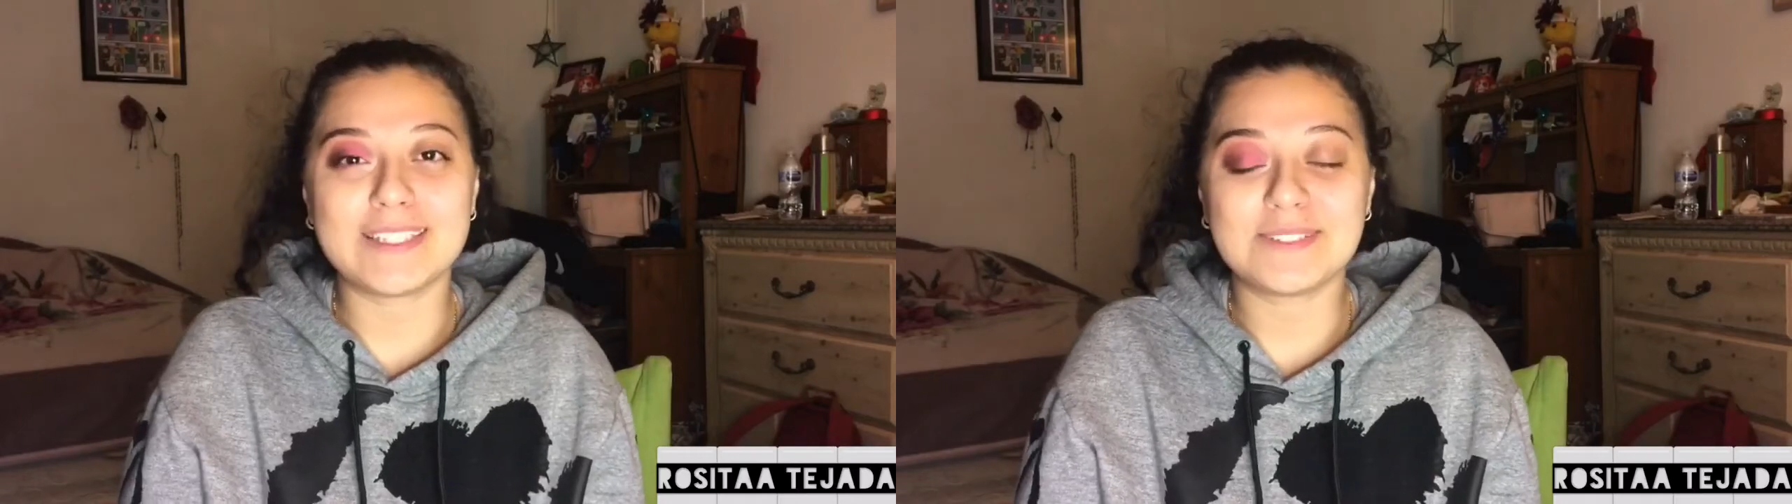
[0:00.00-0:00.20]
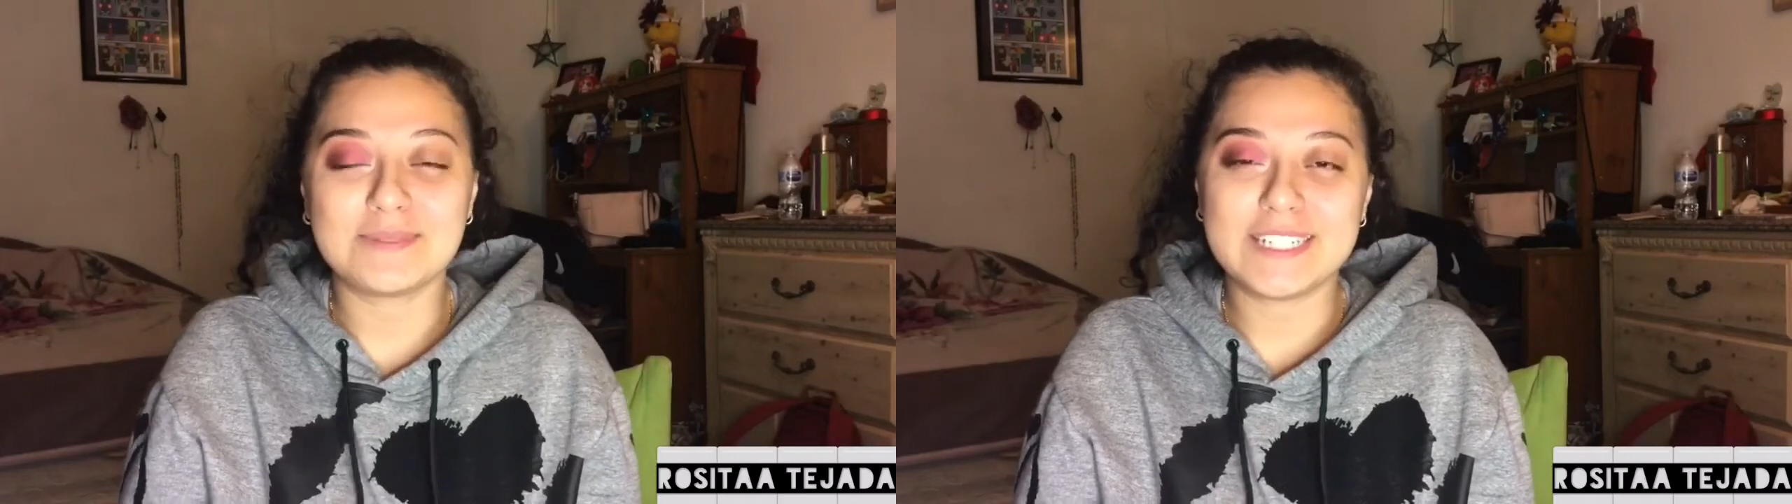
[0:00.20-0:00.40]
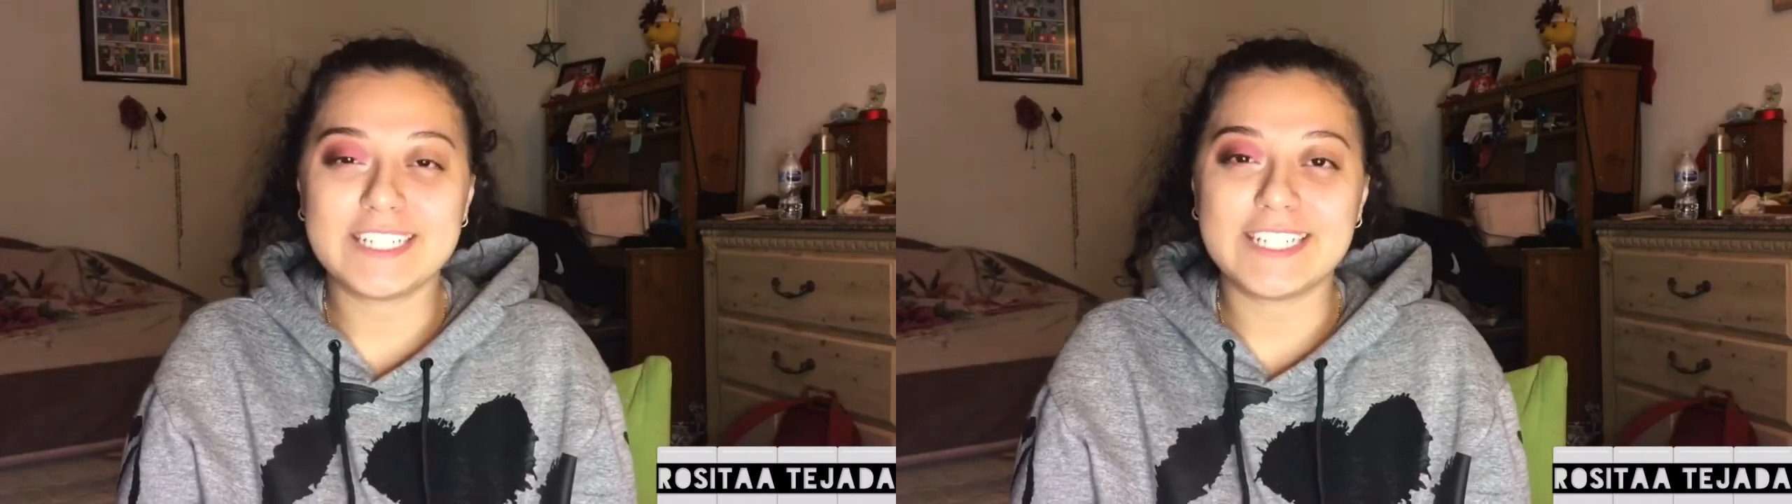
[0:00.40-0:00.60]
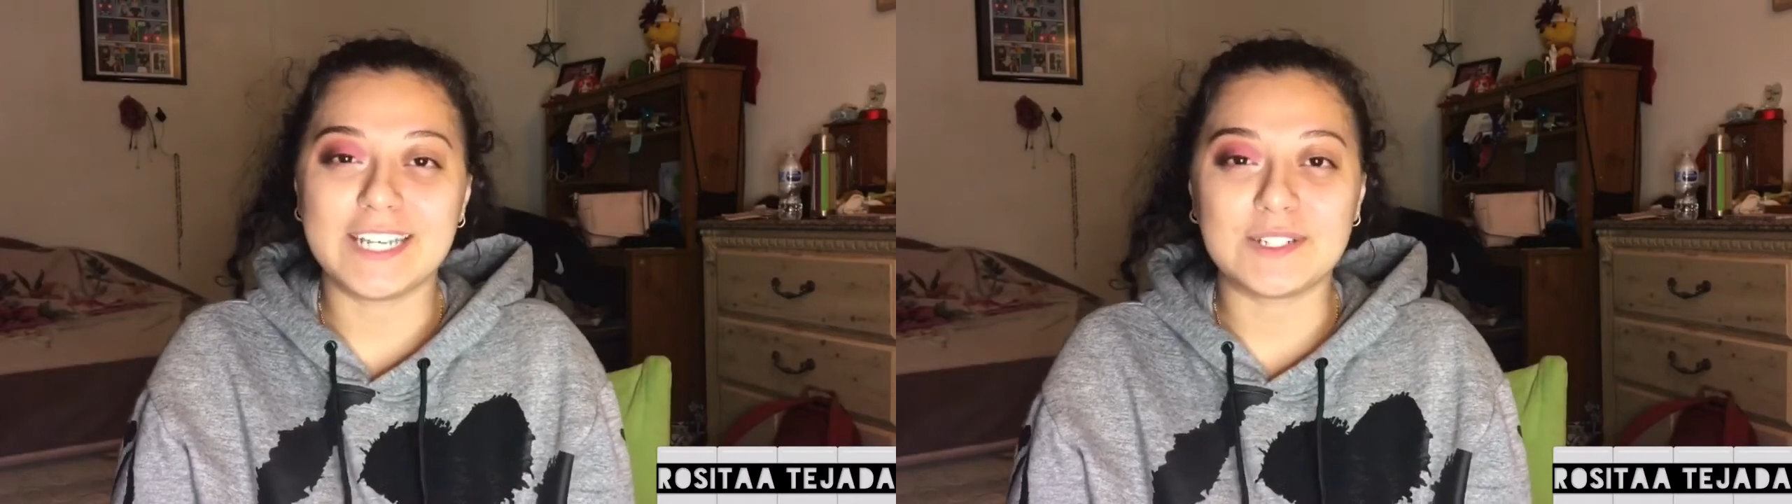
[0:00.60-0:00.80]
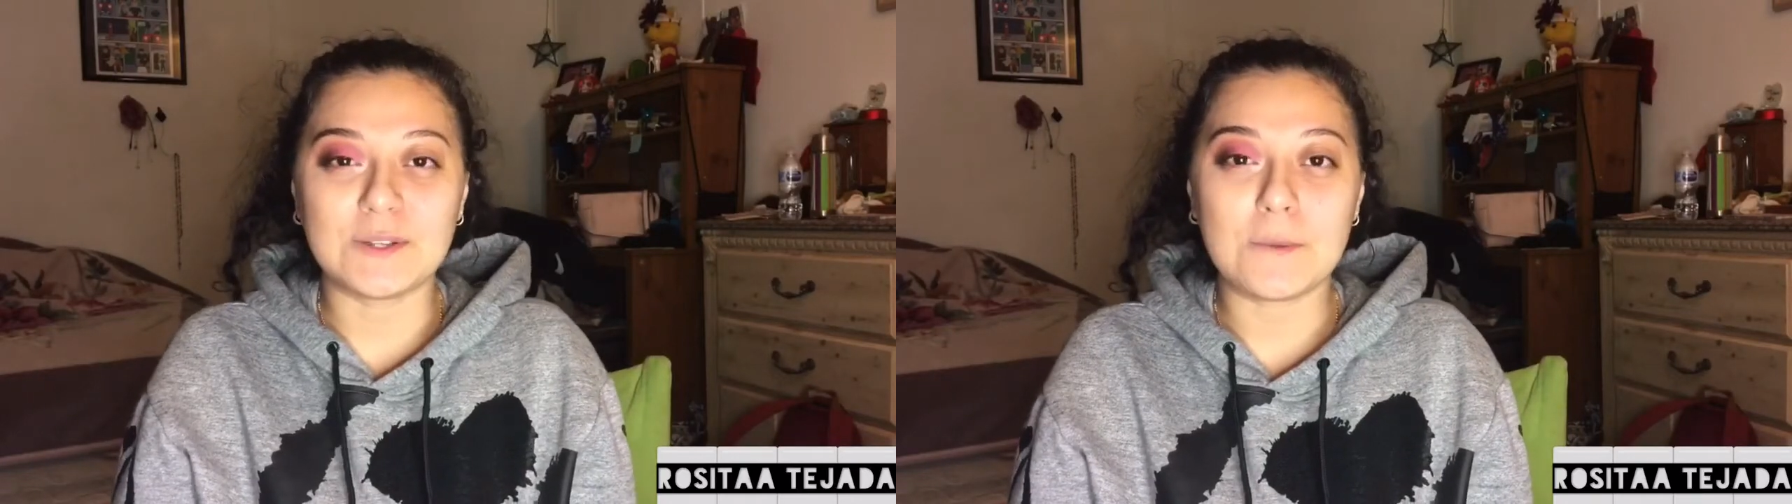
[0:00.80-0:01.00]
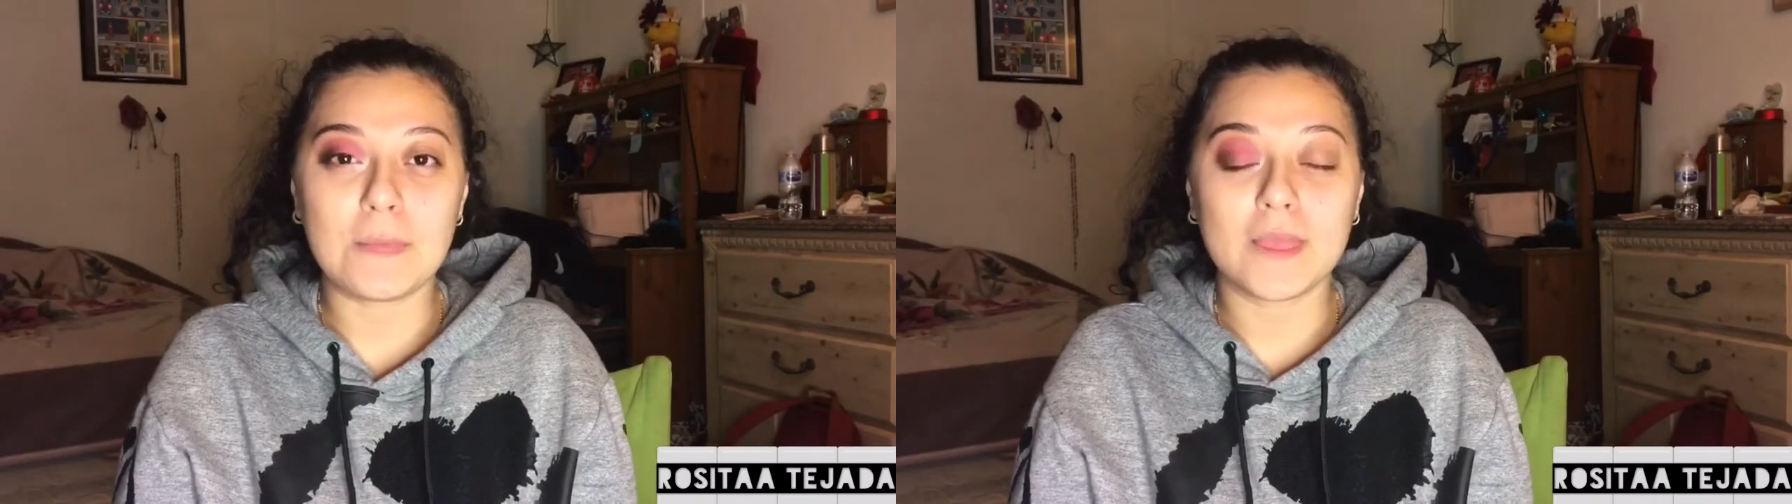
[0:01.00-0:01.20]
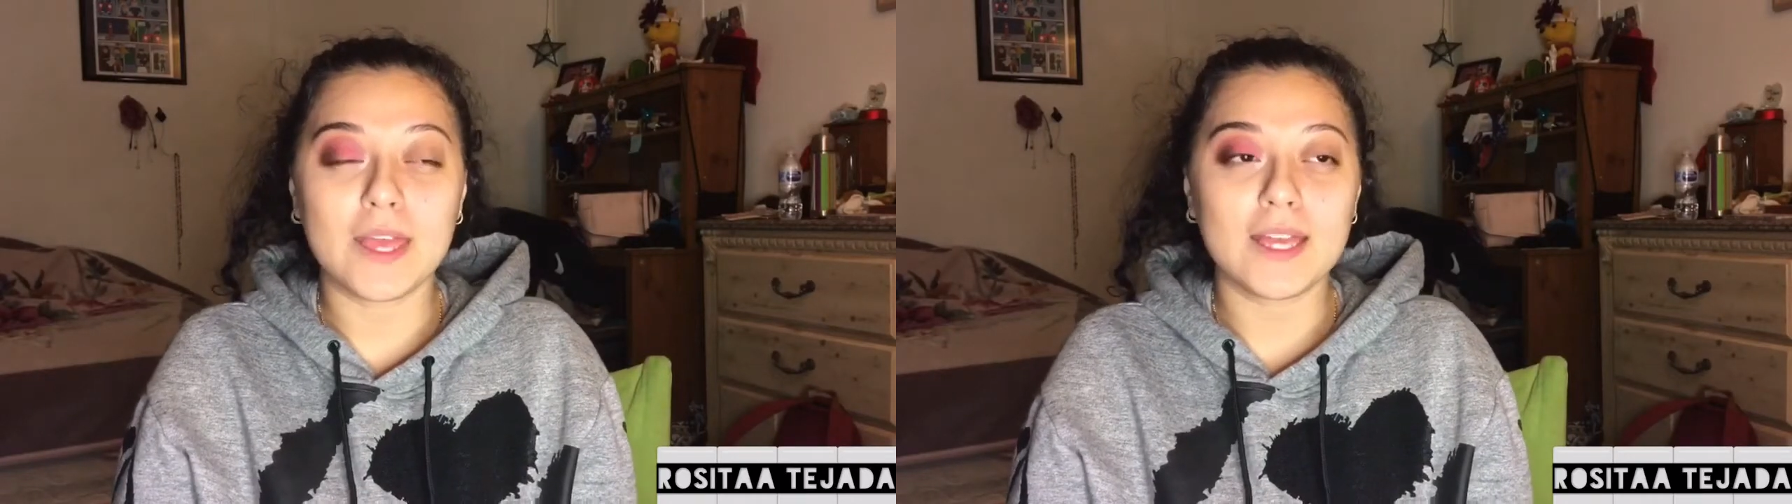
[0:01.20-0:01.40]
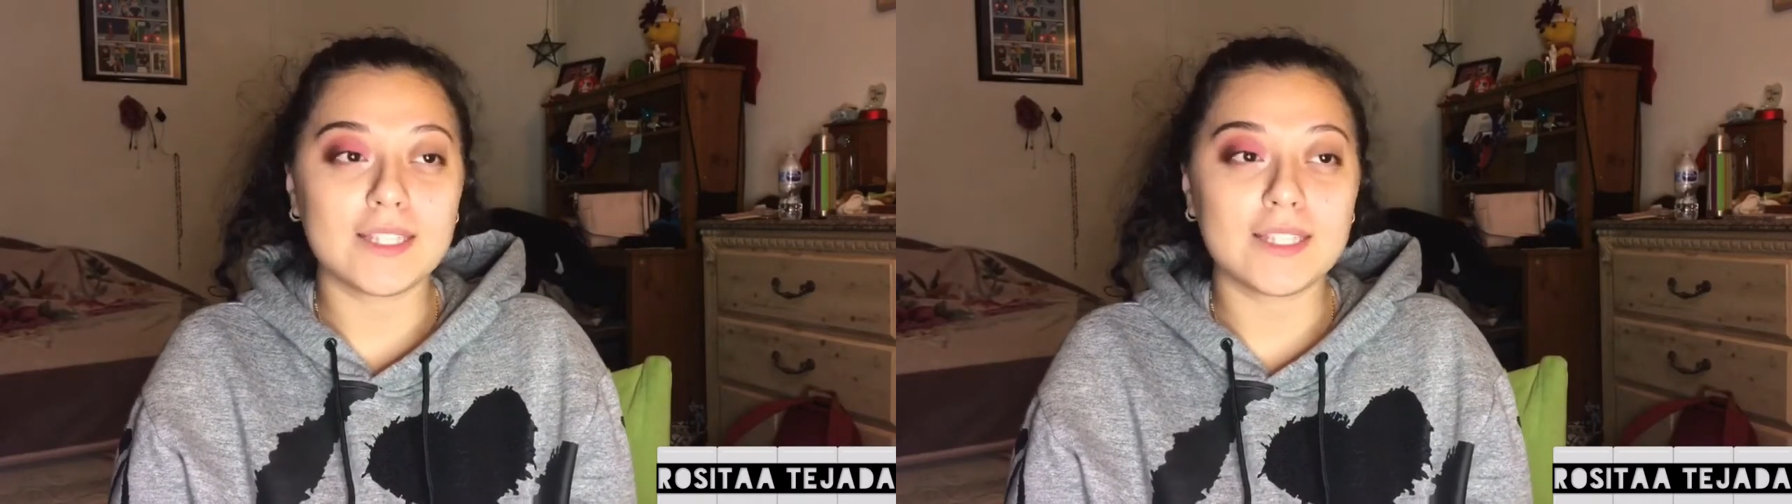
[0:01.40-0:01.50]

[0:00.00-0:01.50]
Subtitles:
back to my channel.